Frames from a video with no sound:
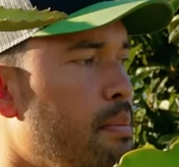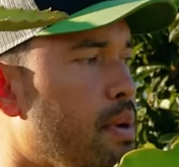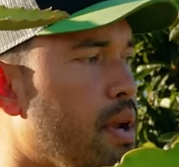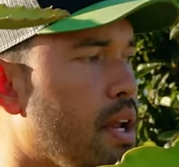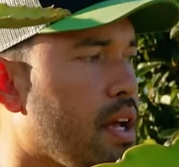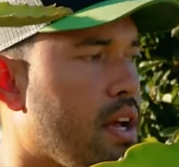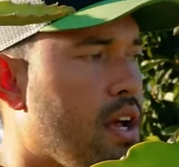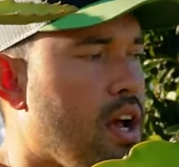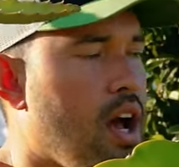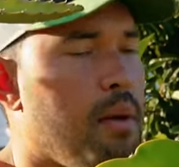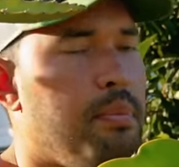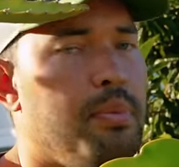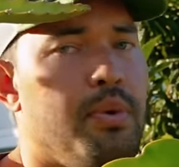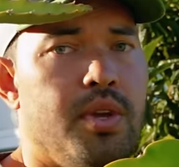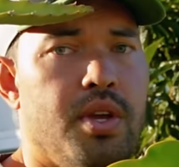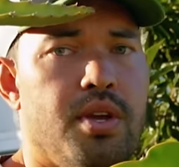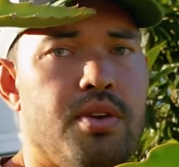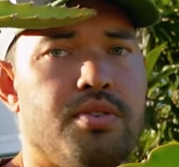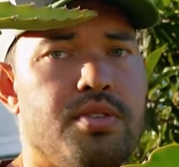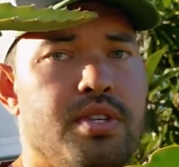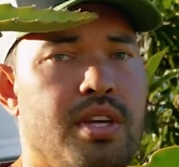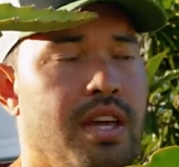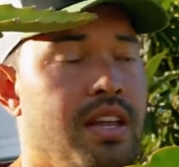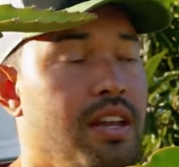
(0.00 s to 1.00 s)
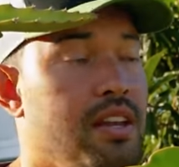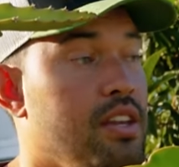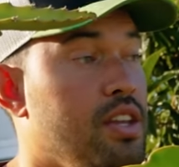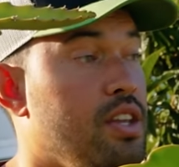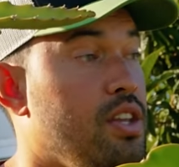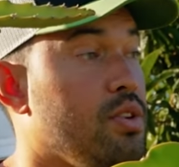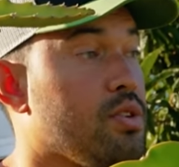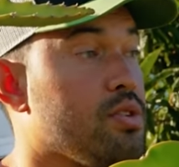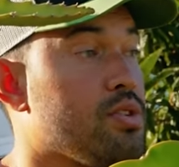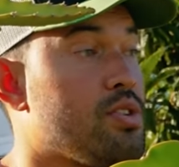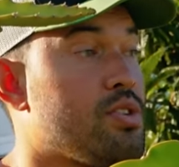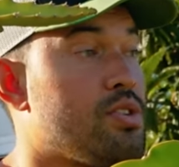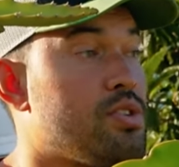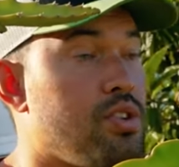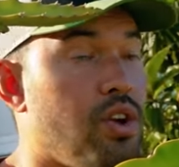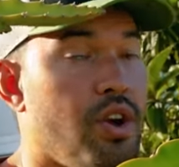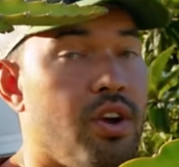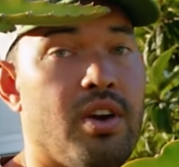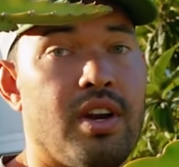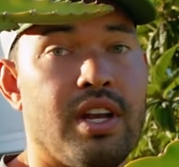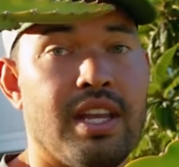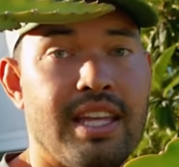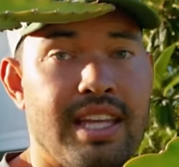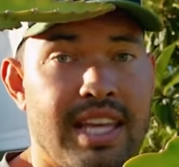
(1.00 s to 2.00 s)
but a couple years in, you'll
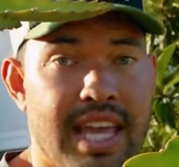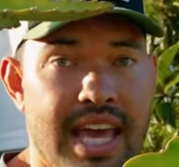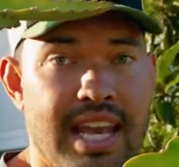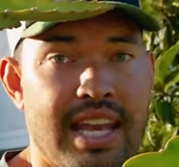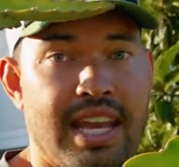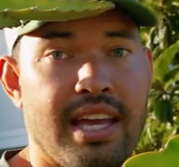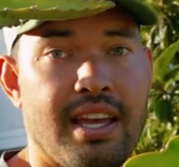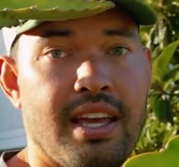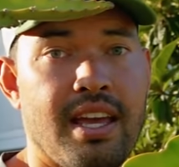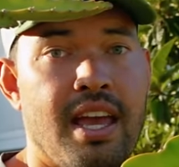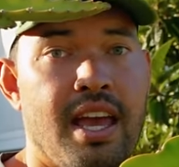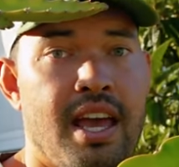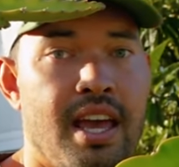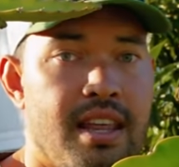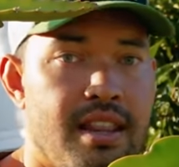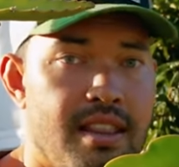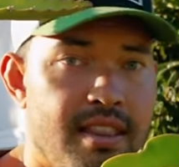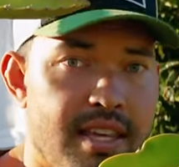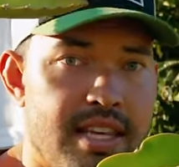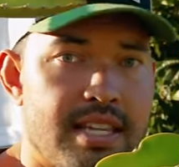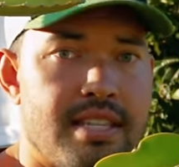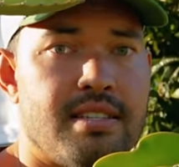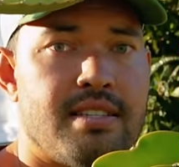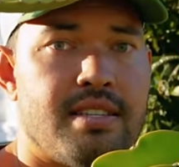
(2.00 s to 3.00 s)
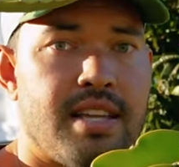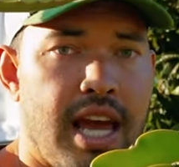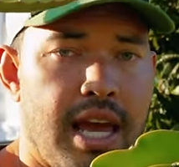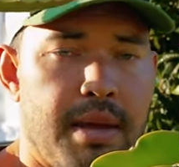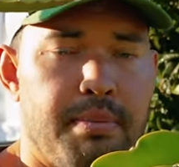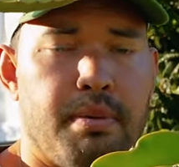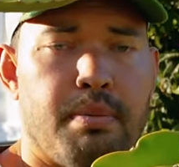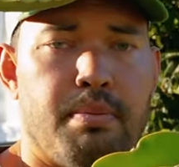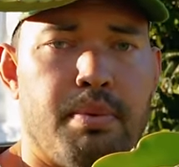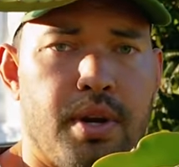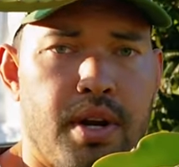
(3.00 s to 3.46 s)
start getting this type of